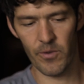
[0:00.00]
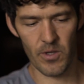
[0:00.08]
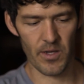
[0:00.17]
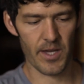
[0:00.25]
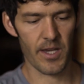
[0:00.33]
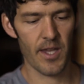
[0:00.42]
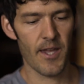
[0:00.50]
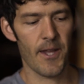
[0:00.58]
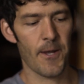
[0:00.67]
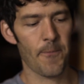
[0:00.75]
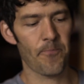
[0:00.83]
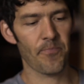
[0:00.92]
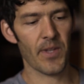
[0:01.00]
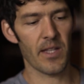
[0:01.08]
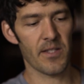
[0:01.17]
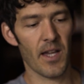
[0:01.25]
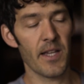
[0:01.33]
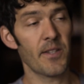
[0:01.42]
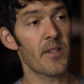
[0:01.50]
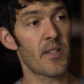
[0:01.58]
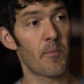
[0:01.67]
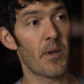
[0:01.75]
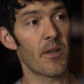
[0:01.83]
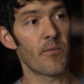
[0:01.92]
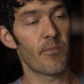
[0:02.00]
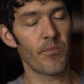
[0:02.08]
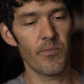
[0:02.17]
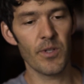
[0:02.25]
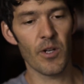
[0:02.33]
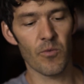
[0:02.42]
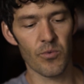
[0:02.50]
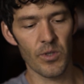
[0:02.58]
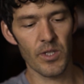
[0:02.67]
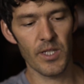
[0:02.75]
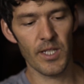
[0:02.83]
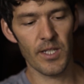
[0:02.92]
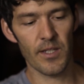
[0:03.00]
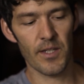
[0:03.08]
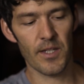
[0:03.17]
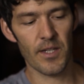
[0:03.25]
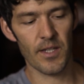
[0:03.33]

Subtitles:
food, all that. And scientists have been, really,